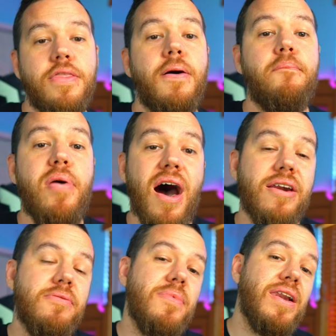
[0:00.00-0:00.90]

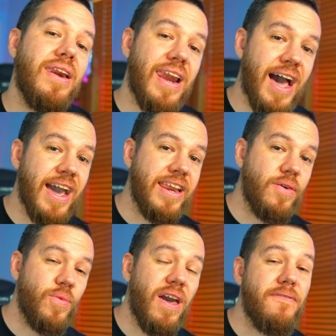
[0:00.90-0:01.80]
bottom line,
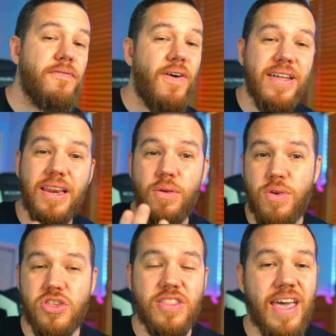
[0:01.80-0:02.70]
we have finally
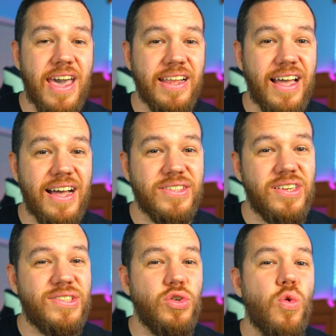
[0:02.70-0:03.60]
reached the end guys. So
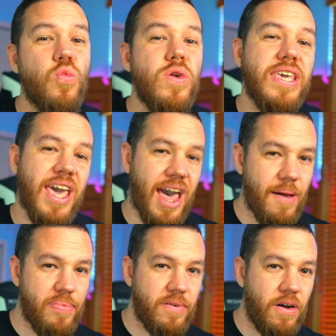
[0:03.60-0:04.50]
let's do a
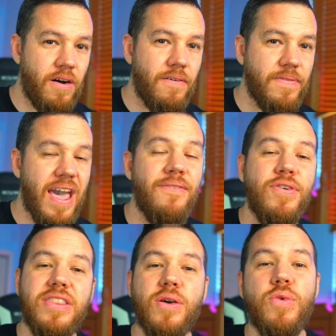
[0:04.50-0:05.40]
recap of
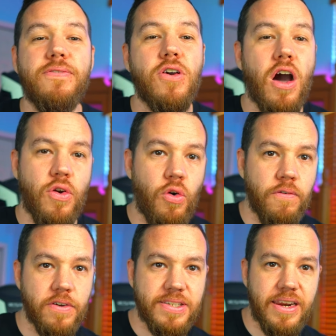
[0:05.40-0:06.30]
everything we've gone over today.